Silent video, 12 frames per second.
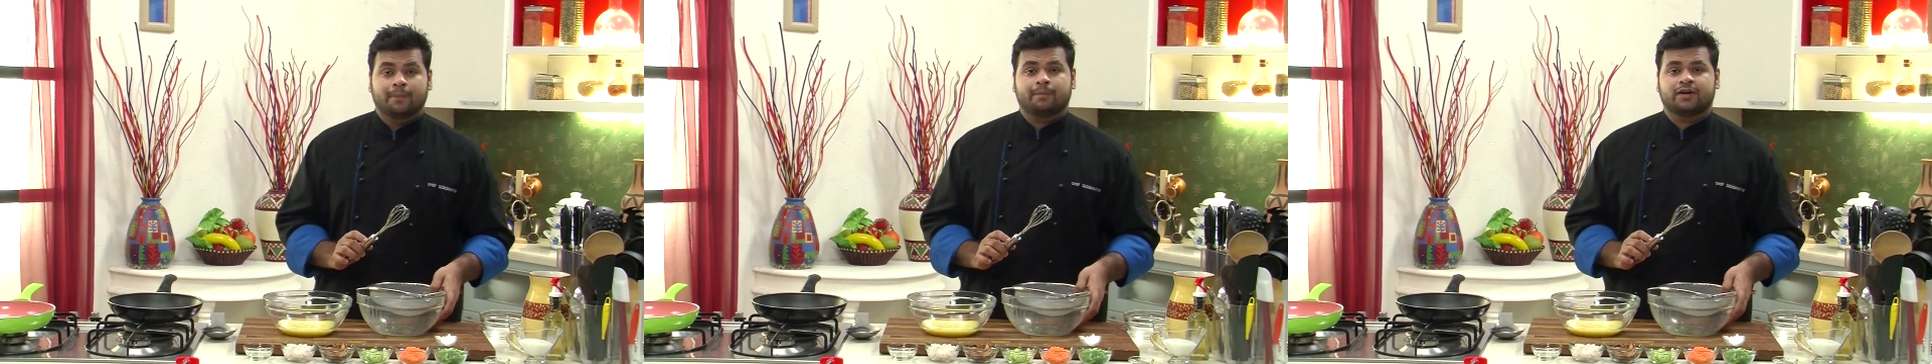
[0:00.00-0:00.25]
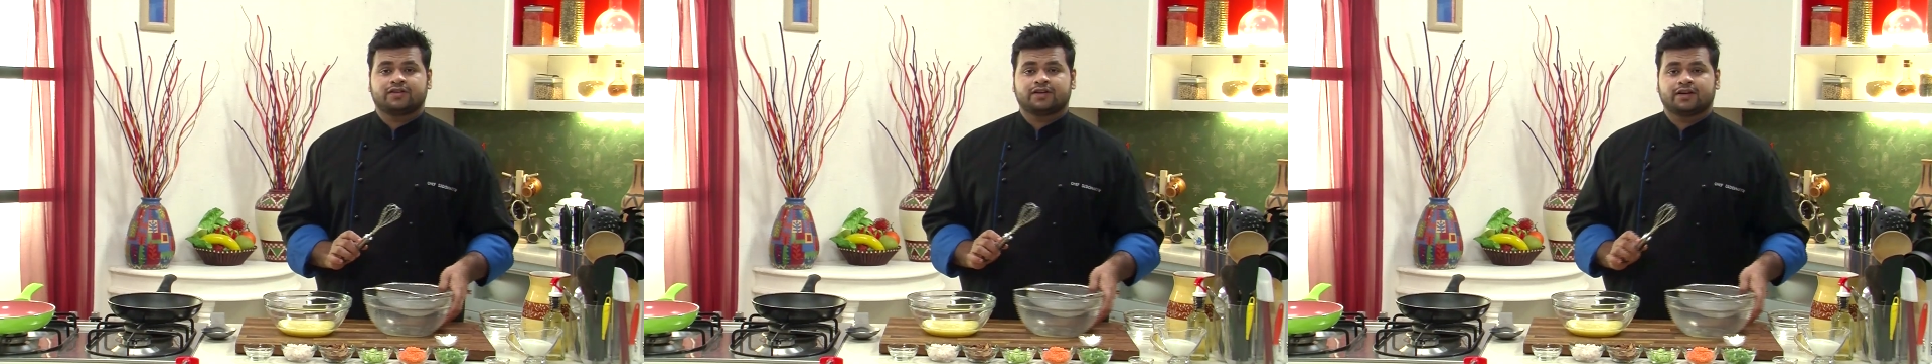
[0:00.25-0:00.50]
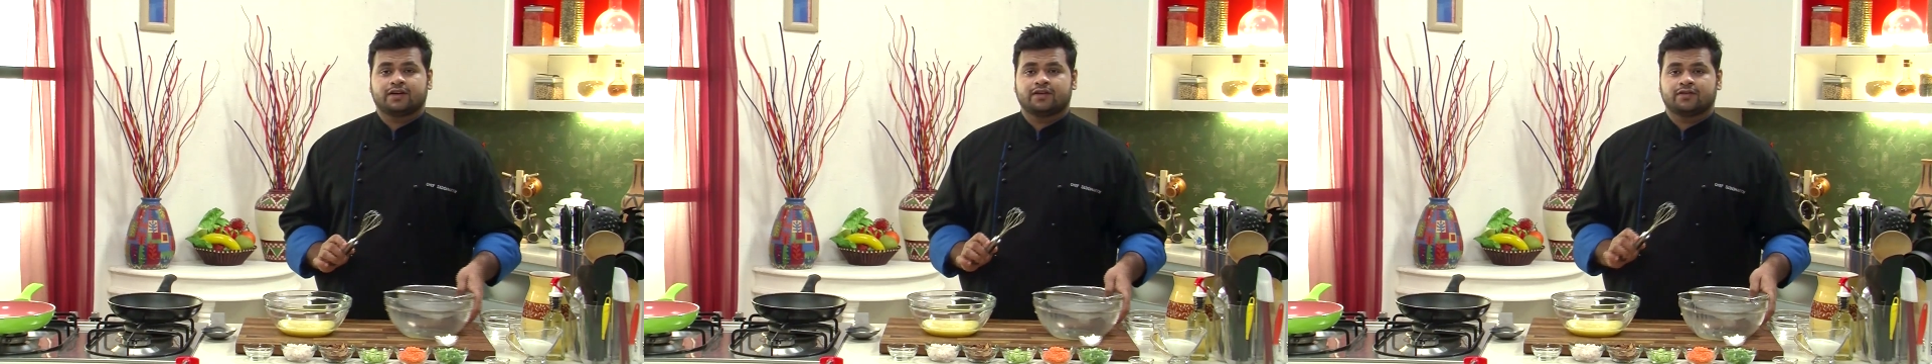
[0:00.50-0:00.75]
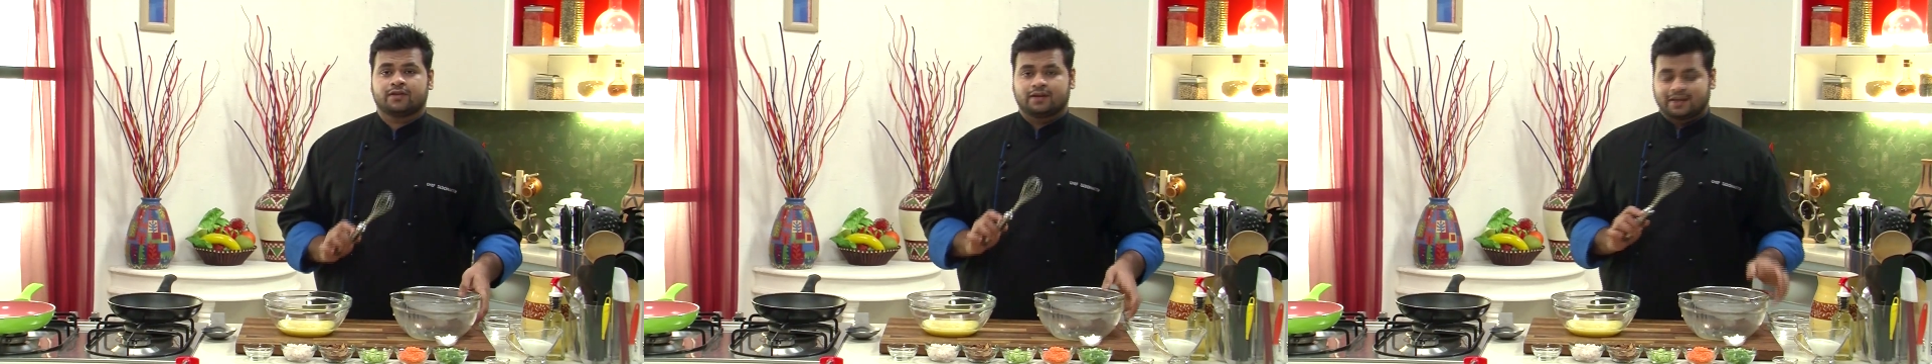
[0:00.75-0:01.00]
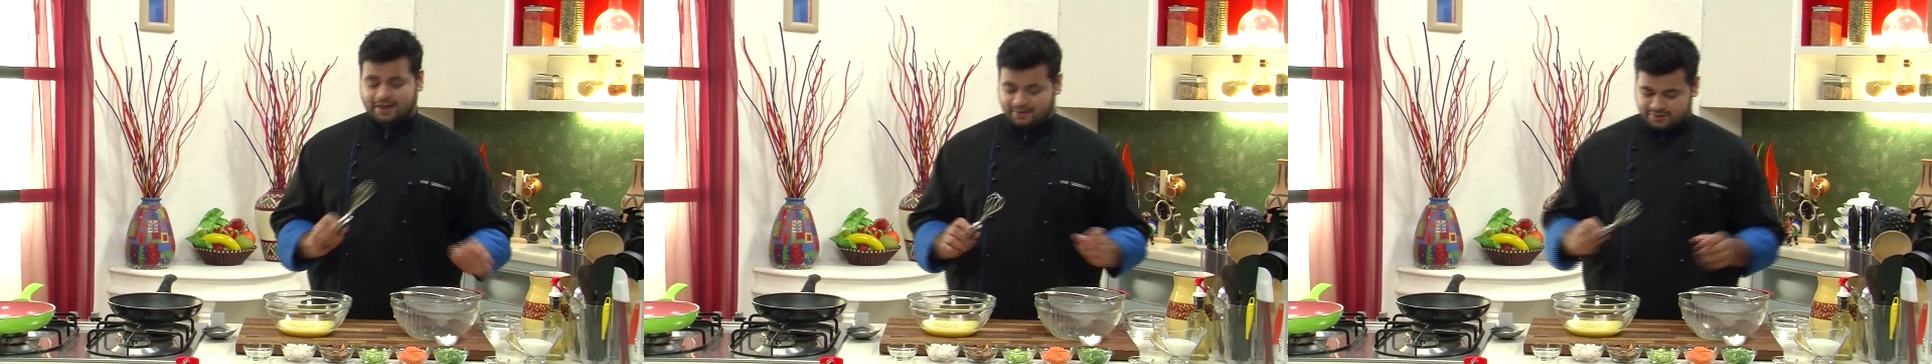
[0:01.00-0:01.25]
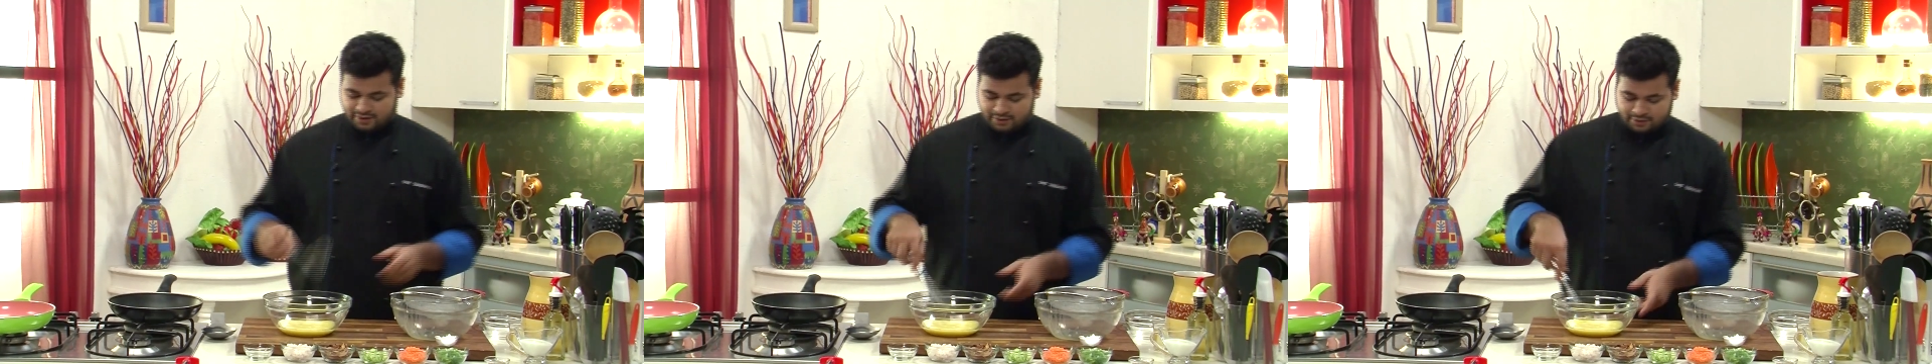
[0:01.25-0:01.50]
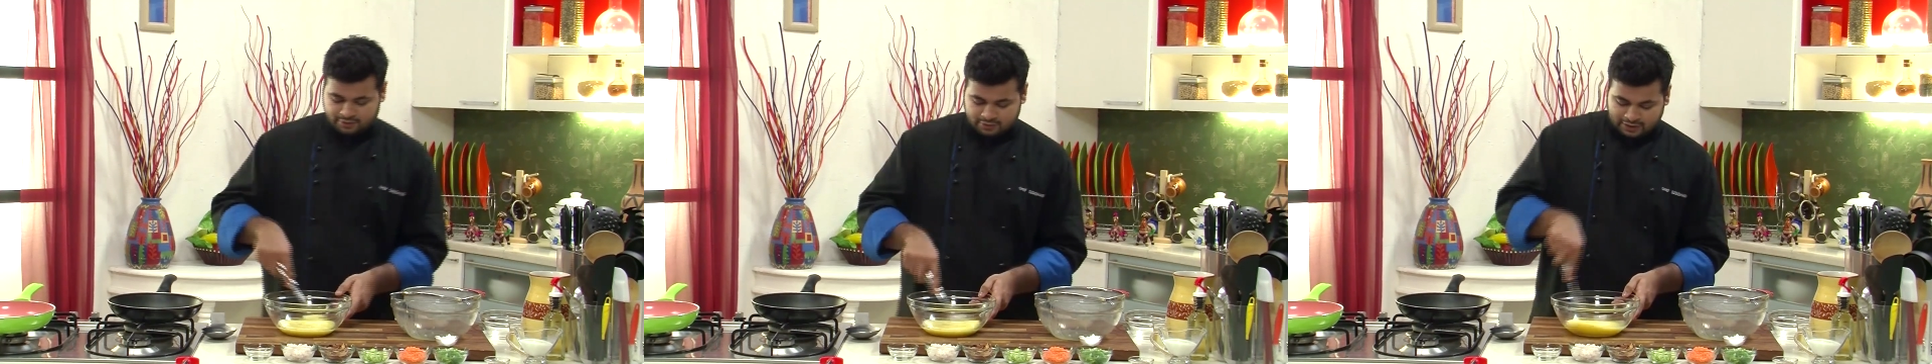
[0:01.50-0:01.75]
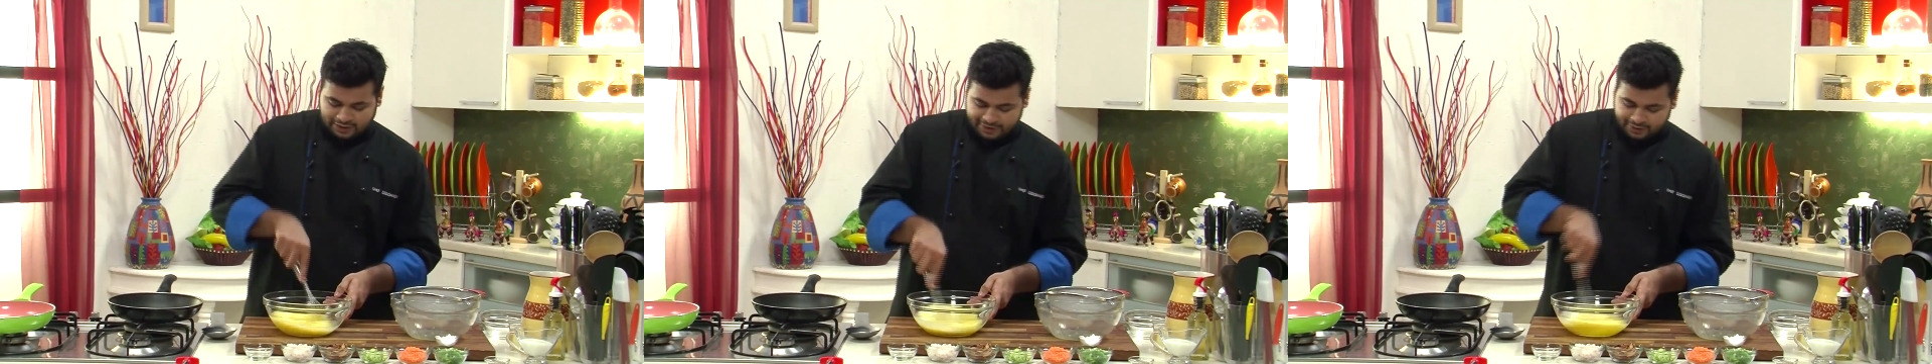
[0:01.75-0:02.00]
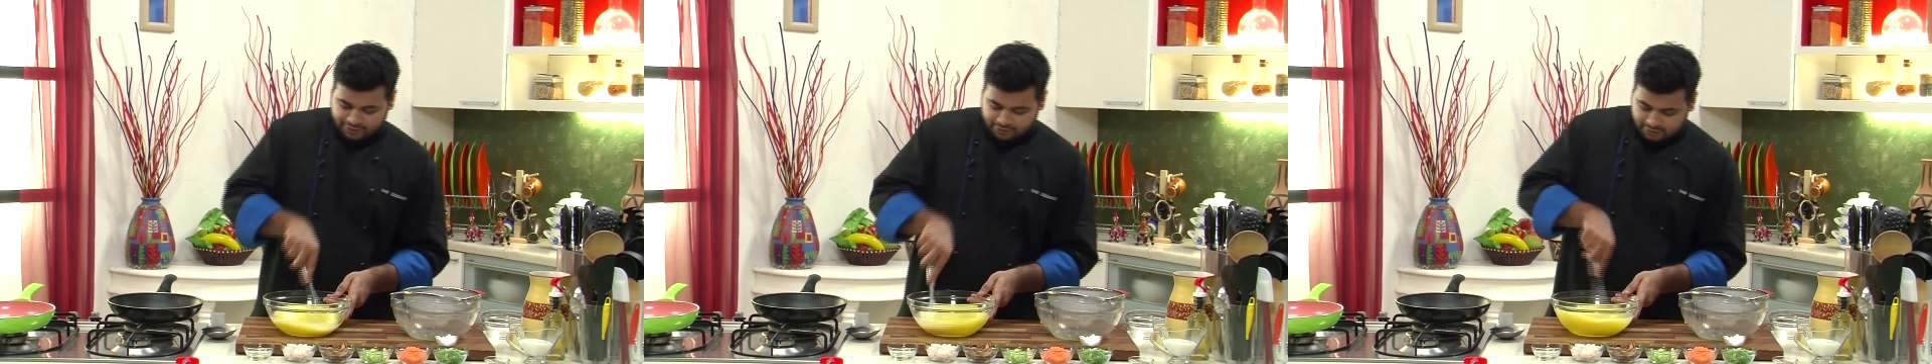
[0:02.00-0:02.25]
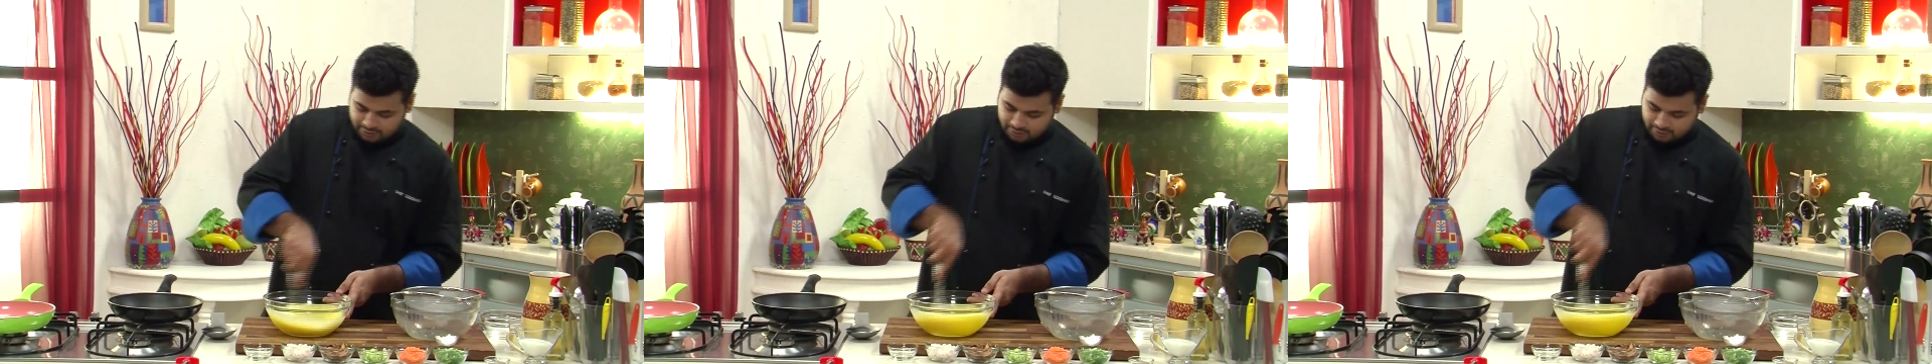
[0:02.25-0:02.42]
mixture is nice and light